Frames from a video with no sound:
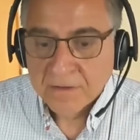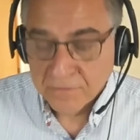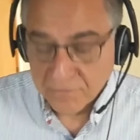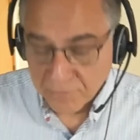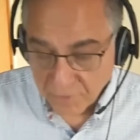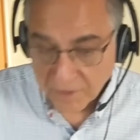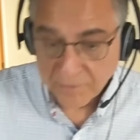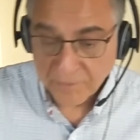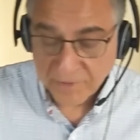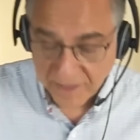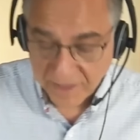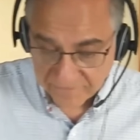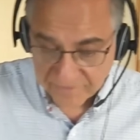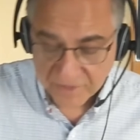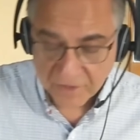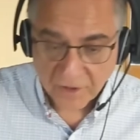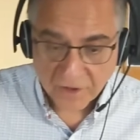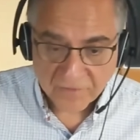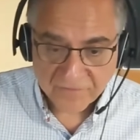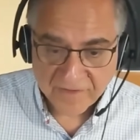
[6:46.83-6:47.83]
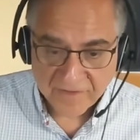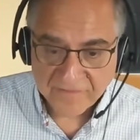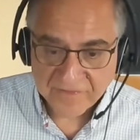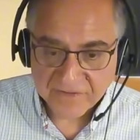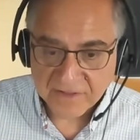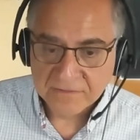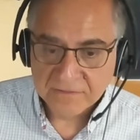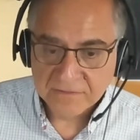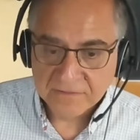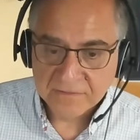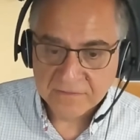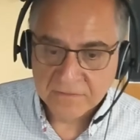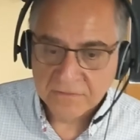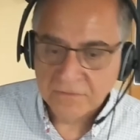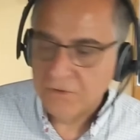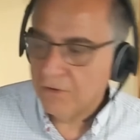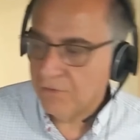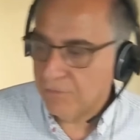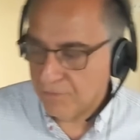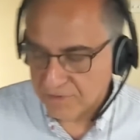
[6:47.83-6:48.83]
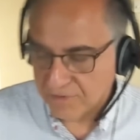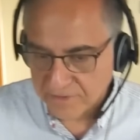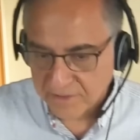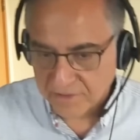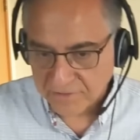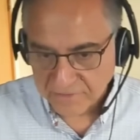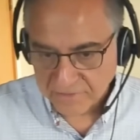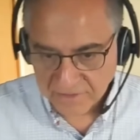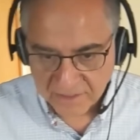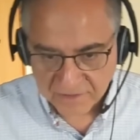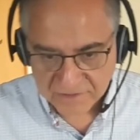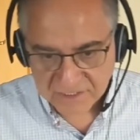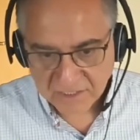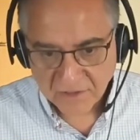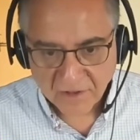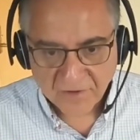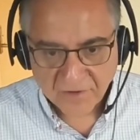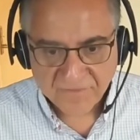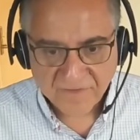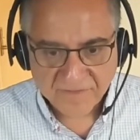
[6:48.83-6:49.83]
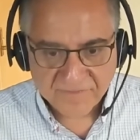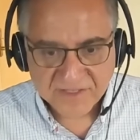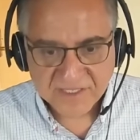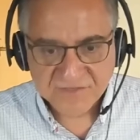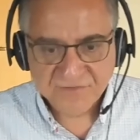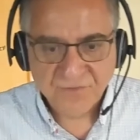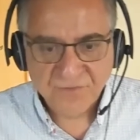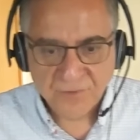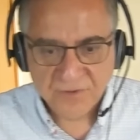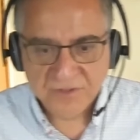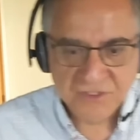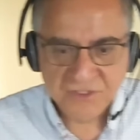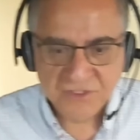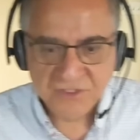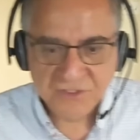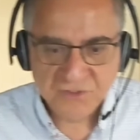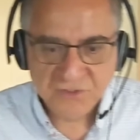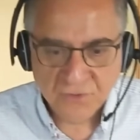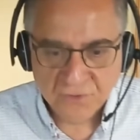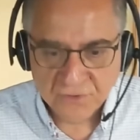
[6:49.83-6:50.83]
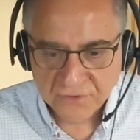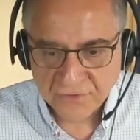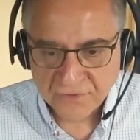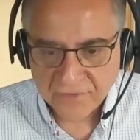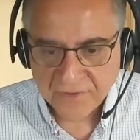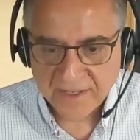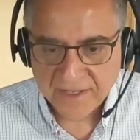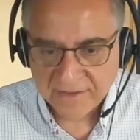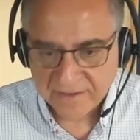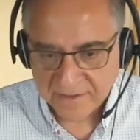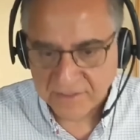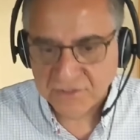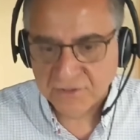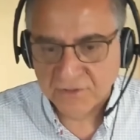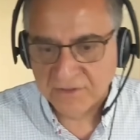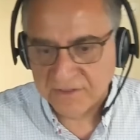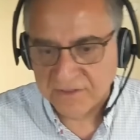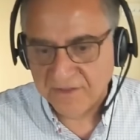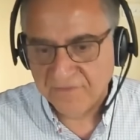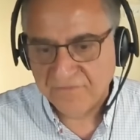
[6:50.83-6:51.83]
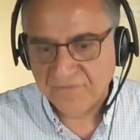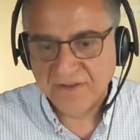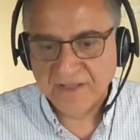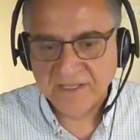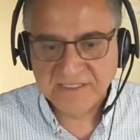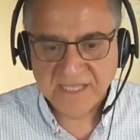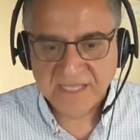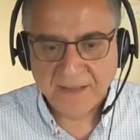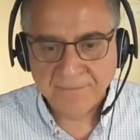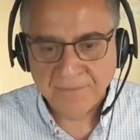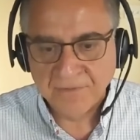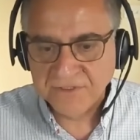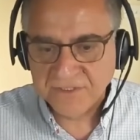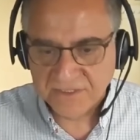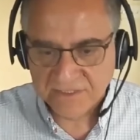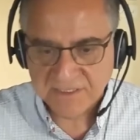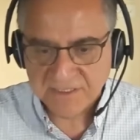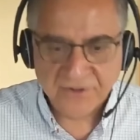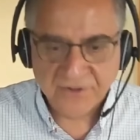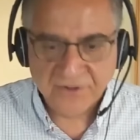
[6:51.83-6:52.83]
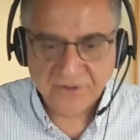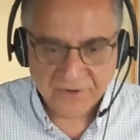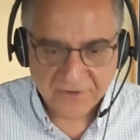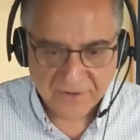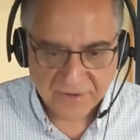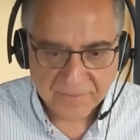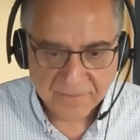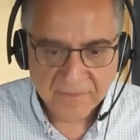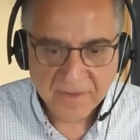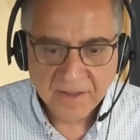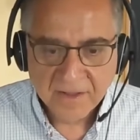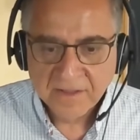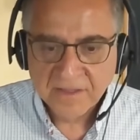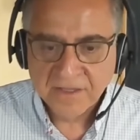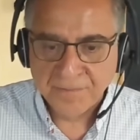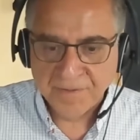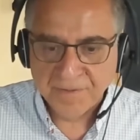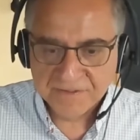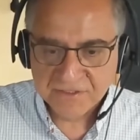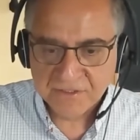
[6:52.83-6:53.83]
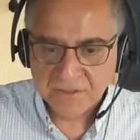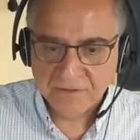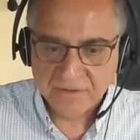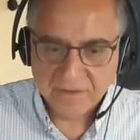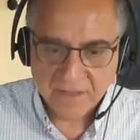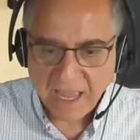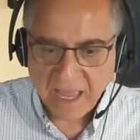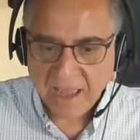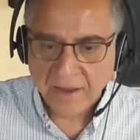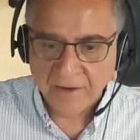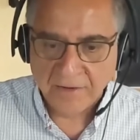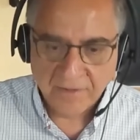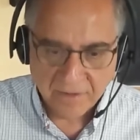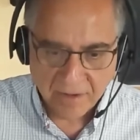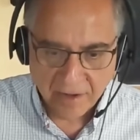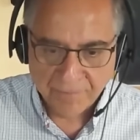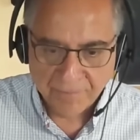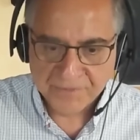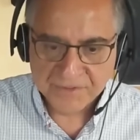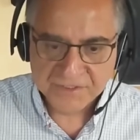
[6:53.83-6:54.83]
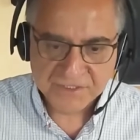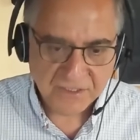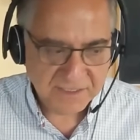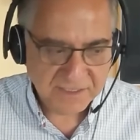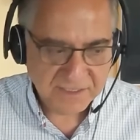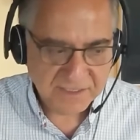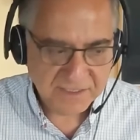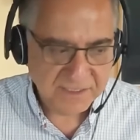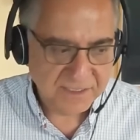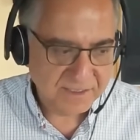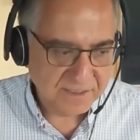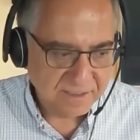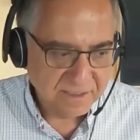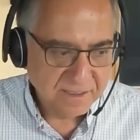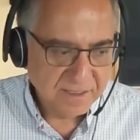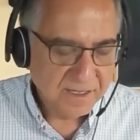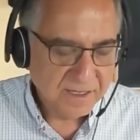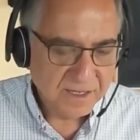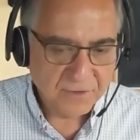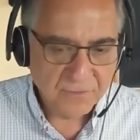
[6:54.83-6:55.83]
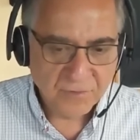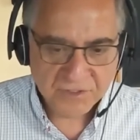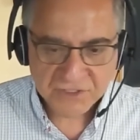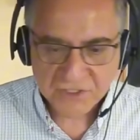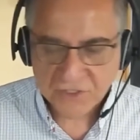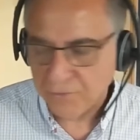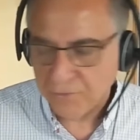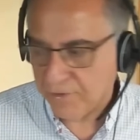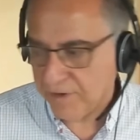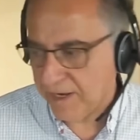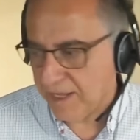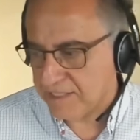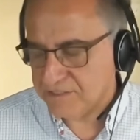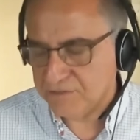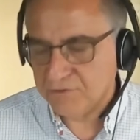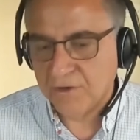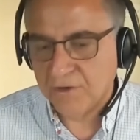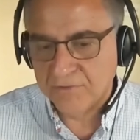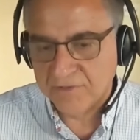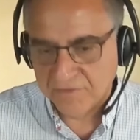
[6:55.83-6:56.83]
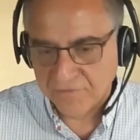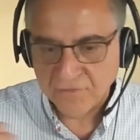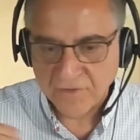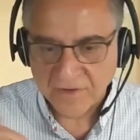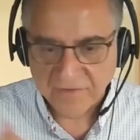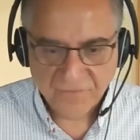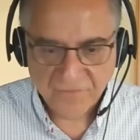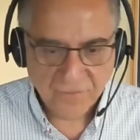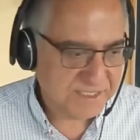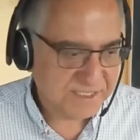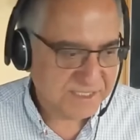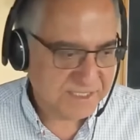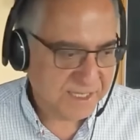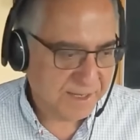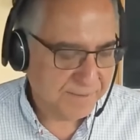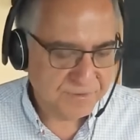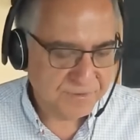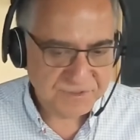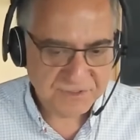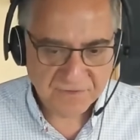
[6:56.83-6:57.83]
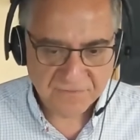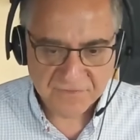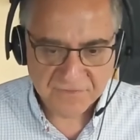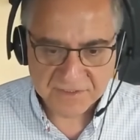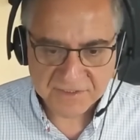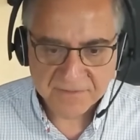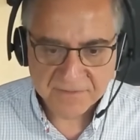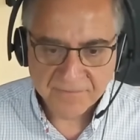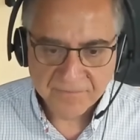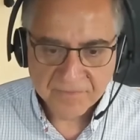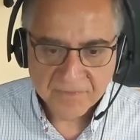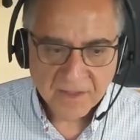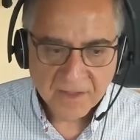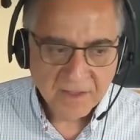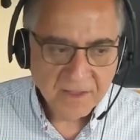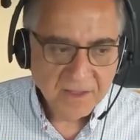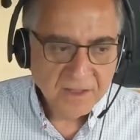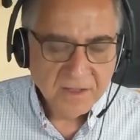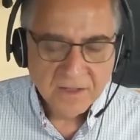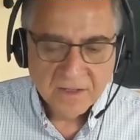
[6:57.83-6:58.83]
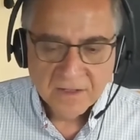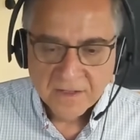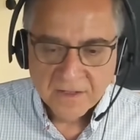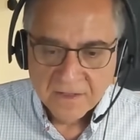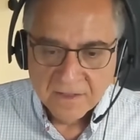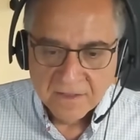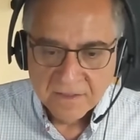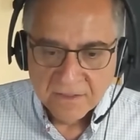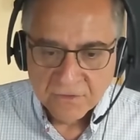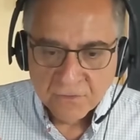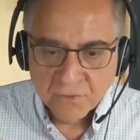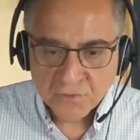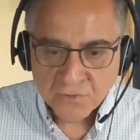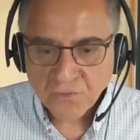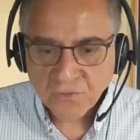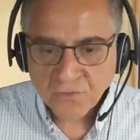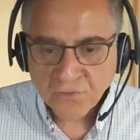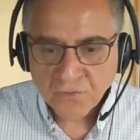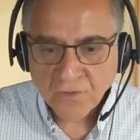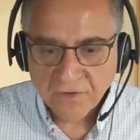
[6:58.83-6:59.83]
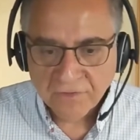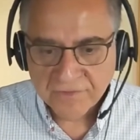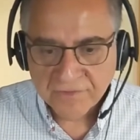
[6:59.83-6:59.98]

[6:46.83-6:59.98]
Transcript: Well, we have a lot of evidence. No, there, there's a lot of evidence for what I just told you. And so in different examples, it's a theorem. Depends on how, how precise a, a question you want to ask. So I'll give you a few examples of this to try to